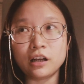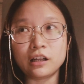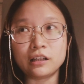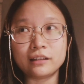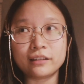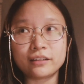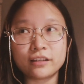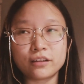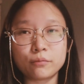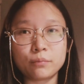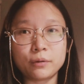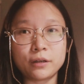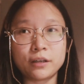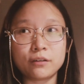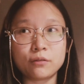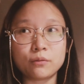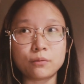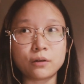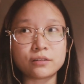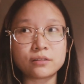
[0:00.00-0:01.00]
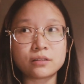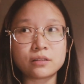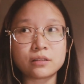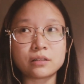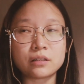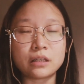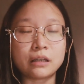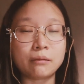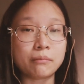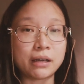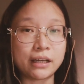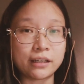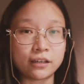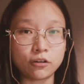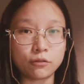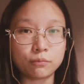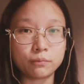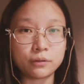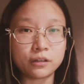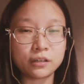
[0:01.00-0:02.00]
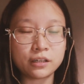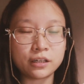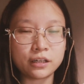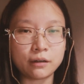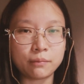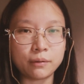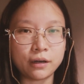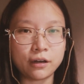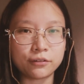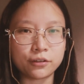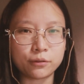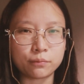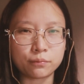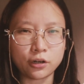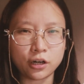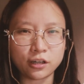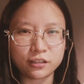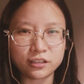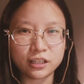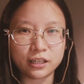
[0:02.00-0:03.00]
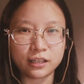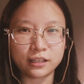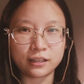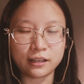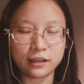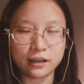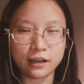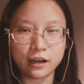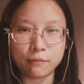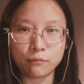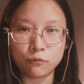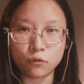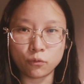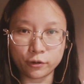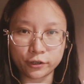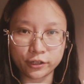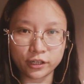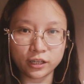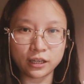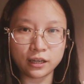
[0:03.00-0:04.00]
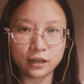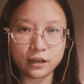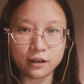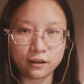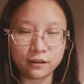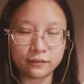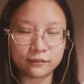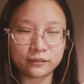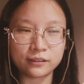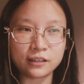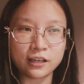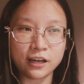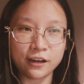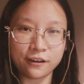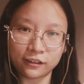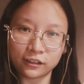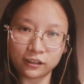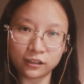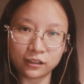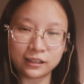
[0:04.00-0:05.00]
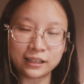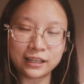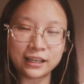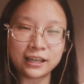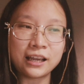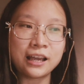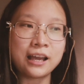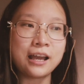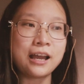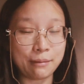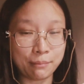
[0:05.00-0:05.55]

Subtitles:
a little bit what's in my notebook about the project that I'm working on currently.